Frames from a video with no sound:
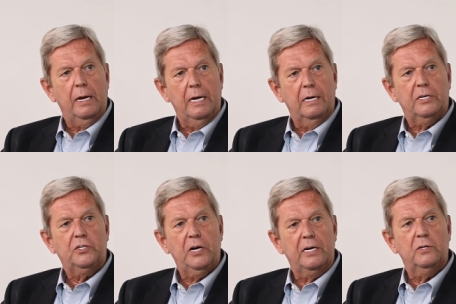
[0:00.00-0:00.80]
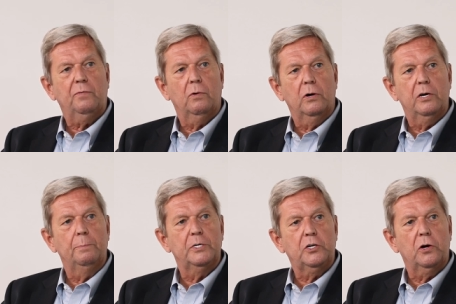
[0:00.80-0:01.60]
in exchange for the
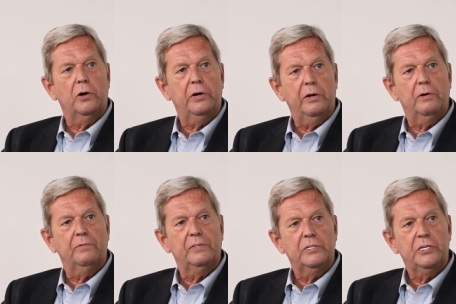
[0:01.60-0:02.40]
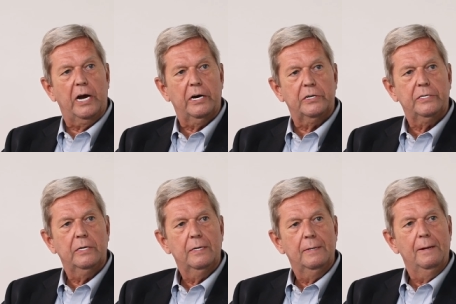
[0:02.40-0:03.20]
majority of the shares,
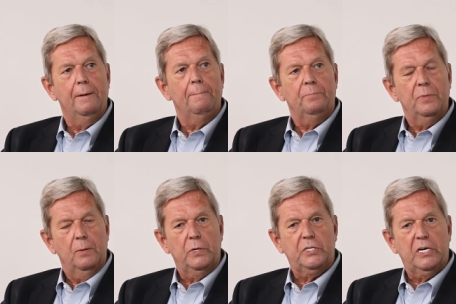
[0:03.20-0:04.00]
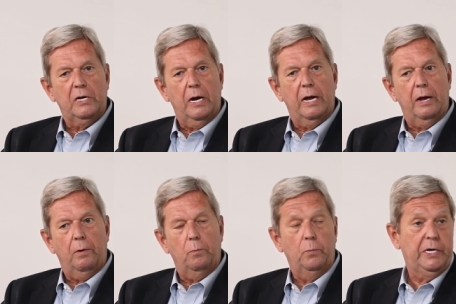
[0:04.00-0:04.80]
which uh,
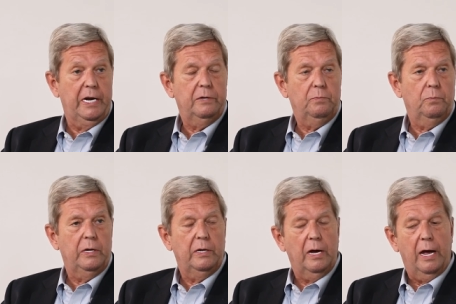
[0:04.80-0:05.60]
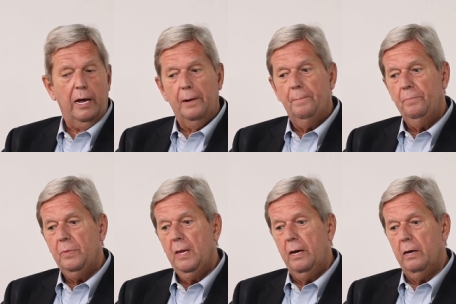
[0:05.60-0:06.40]
we did. We uh,
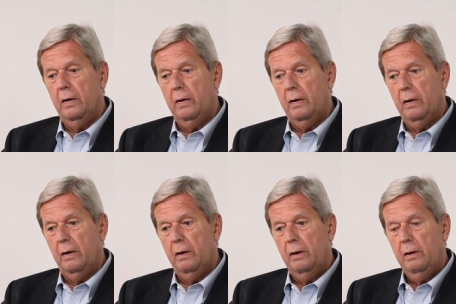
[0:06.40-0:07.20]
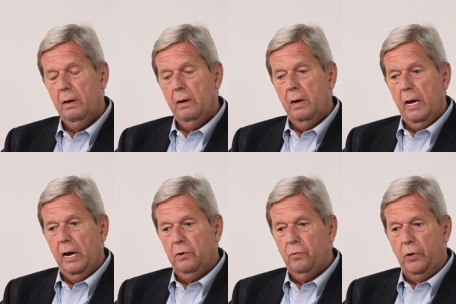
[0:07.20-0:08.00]
uh,
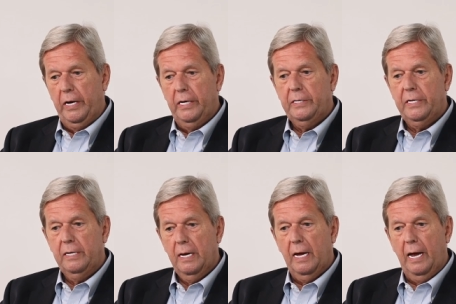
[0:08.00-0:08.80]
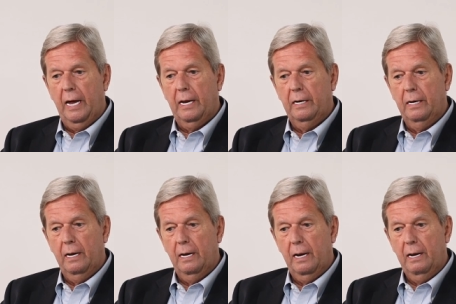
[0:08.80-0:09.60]
agreed.
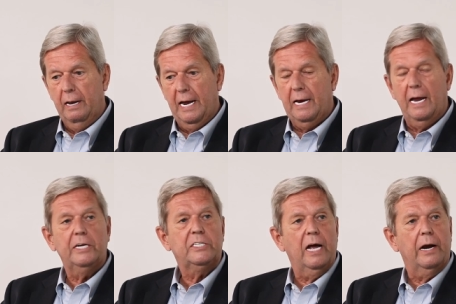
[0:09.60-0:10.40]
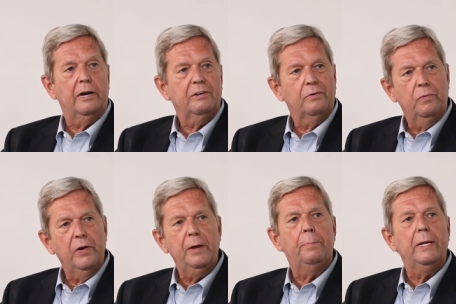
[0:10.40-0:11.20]
And then I started
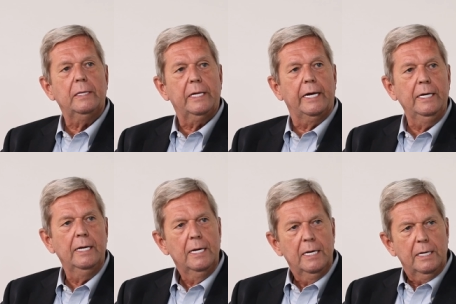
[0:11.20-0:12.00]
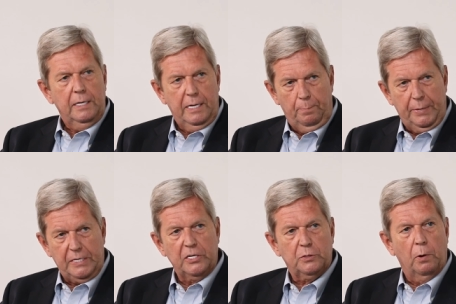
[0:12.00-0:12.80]
rebuilding the
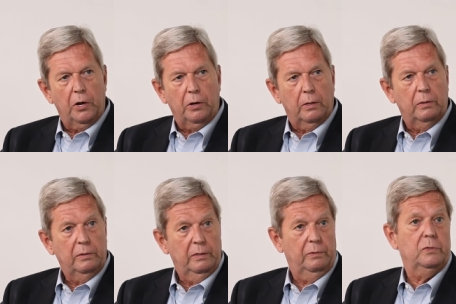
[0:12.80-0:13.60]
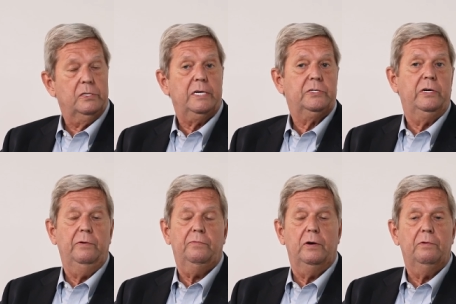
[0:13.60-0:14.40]
business model. That was
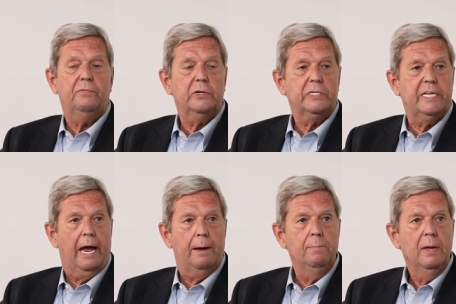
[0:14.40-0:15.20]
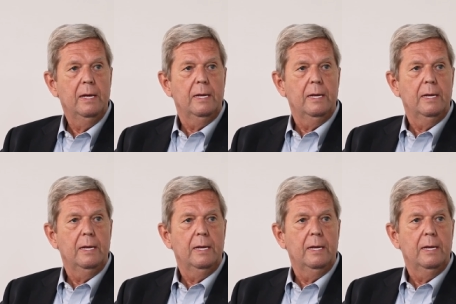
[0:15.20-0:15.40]
actually for the first time